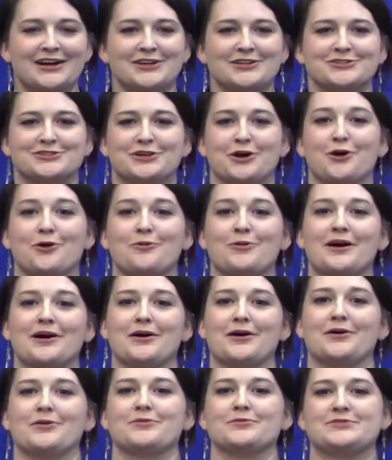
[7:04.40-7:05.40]
So
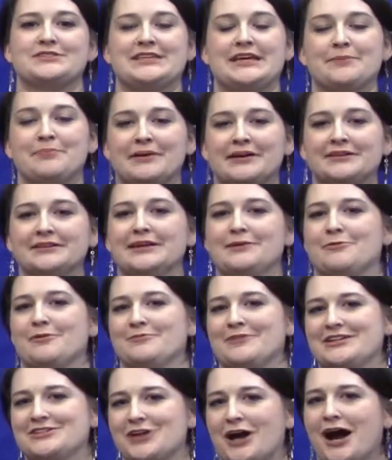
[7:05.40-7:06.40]
typically when
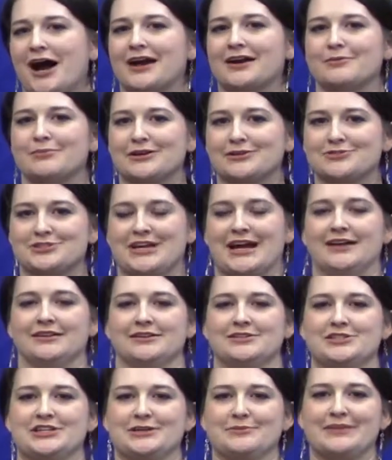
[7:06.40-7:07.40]
we talk about
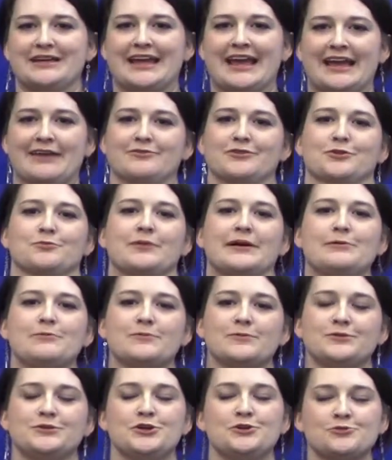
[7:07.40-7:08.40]
challenging behavior, we
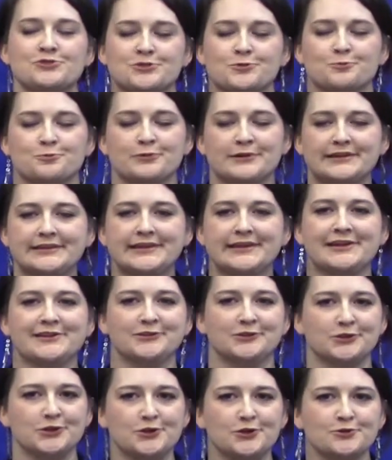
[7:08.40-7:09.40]
use really
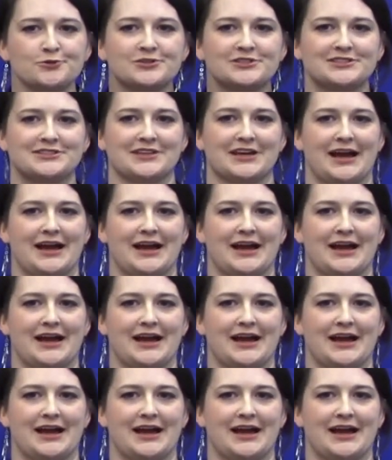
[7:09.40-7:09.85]
loose,